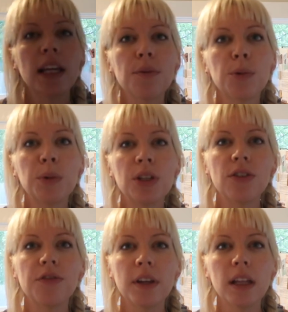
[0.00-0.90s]
even when
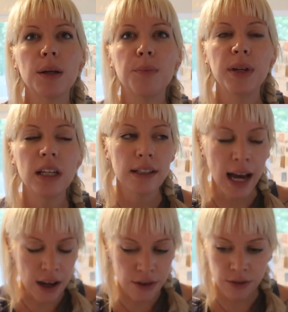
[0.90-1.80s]
you're feeling beat
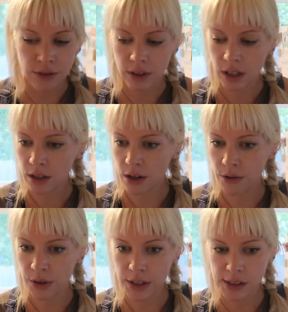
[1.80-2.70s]
down, you
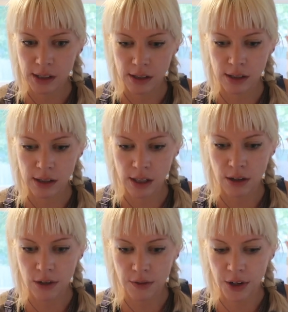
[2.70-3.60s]
know, this is the
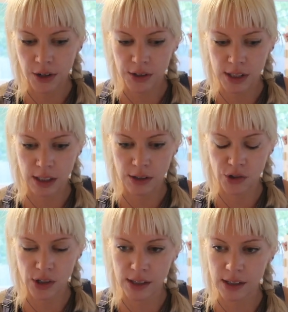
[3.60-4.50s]
universe
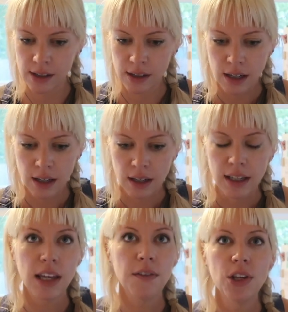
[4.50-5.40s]
that's just
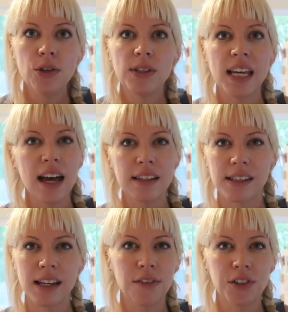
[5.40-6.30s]
giving you
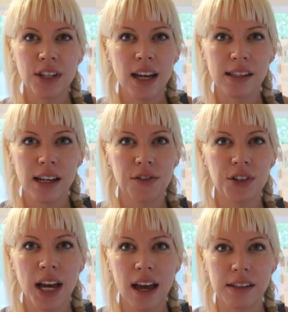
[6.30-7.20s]
test after test
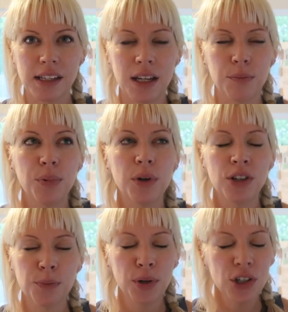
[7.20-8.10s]
after test and
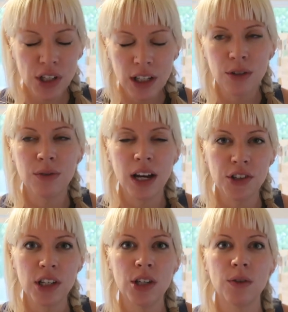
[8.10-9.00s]
pushing you,
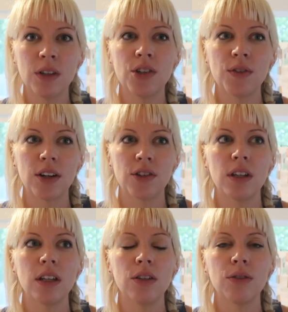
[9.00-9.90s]
nudging you in the
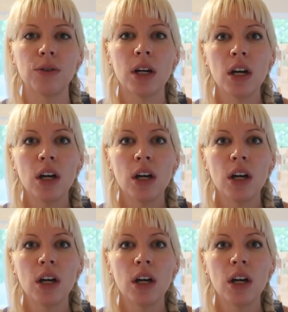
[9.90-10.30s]
direction that you